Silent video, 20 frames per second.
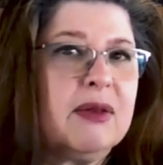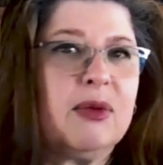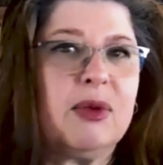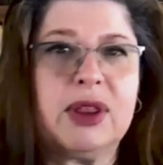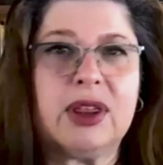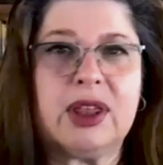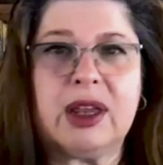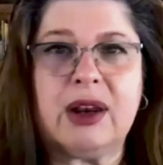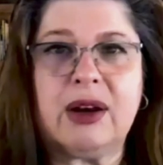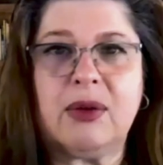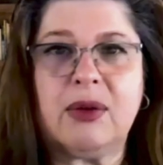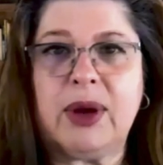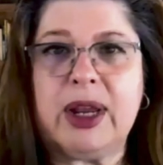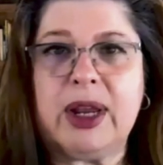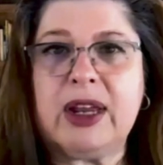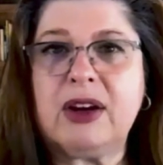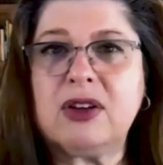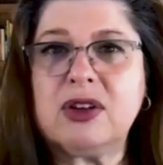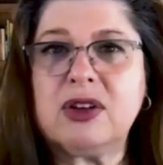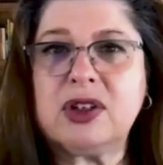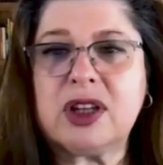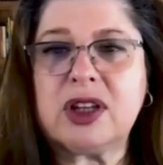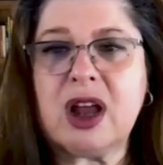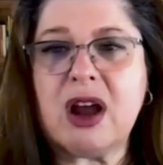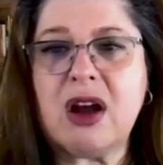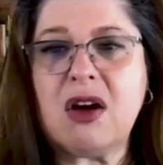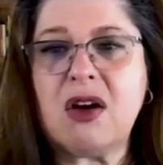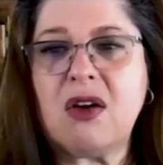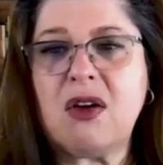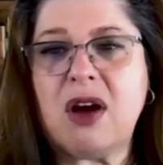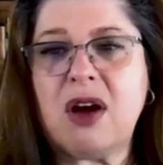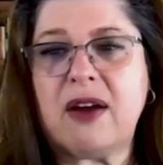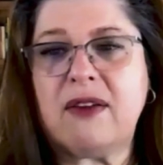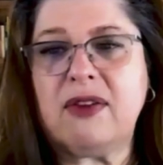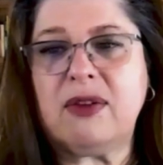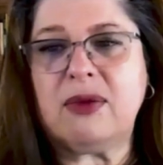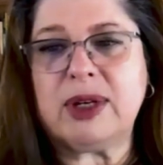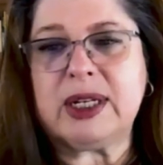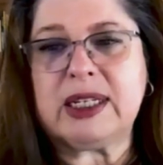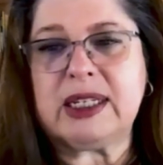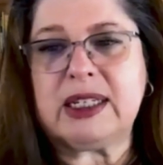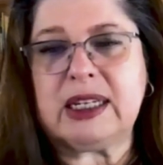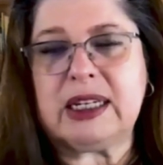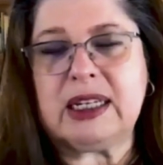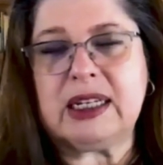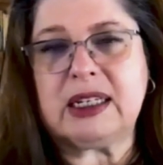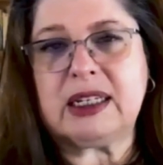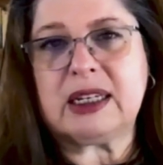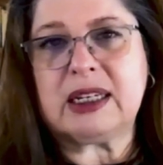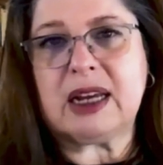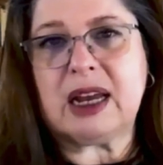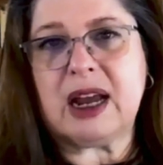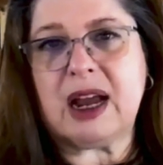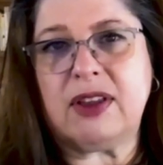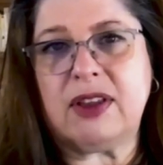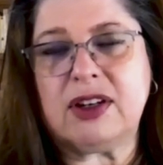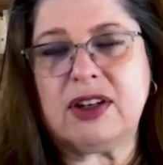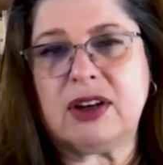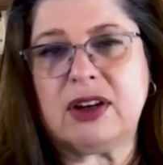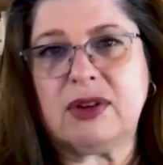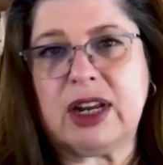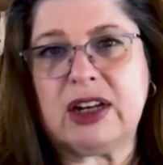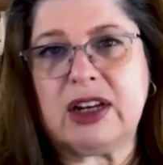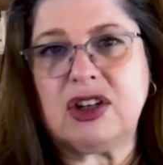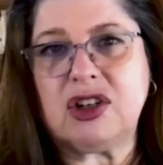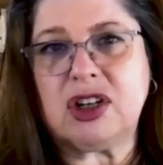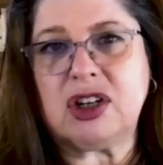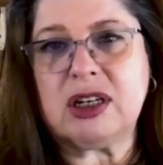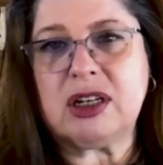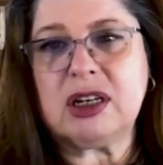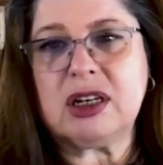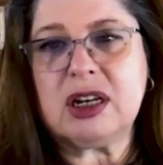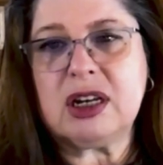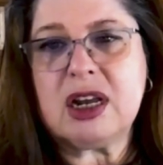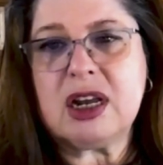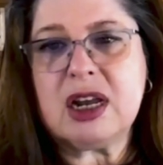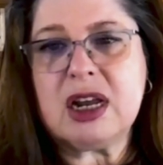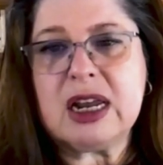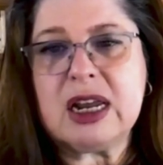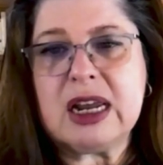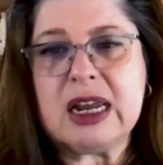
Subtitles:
within a week or so of the receipt of the donation.